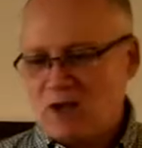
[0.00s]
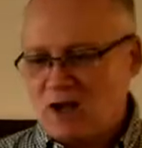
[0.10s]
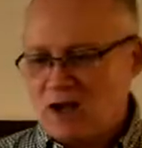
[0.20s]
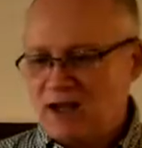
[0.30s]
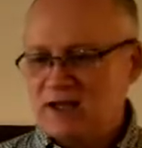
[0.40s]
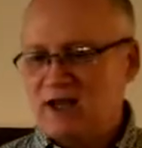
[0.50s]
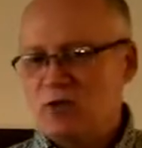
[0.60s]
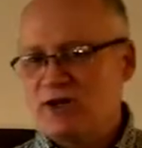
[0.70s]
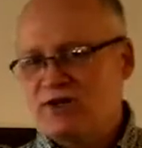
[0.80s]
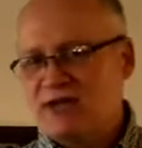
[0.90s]
Uh, again,
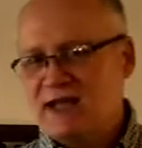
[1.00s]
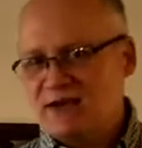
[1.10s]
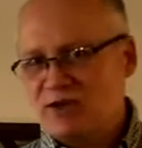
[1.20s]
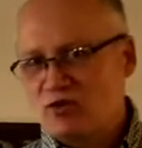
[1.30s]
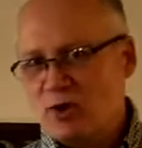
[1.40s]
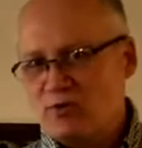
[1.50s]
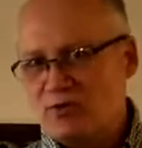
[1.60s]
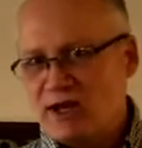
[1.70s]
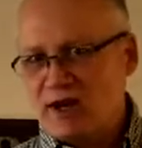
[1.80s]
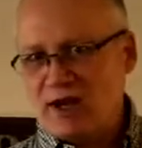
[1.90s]
we see that
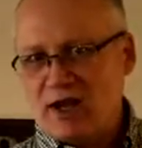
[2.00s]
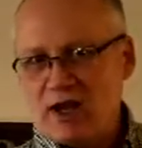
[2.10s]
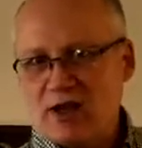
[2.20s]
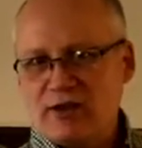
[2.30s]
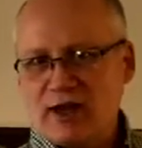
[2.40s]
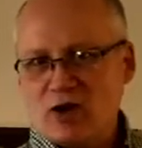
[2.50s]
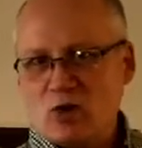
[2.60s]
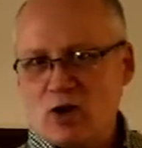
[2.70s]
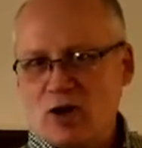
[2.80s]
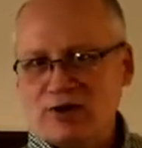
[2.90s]
description, that uh, uh, that
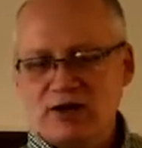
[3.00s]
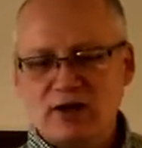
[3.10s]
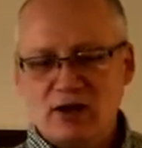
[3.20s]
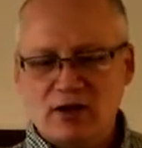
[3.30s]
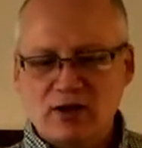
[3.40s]
quality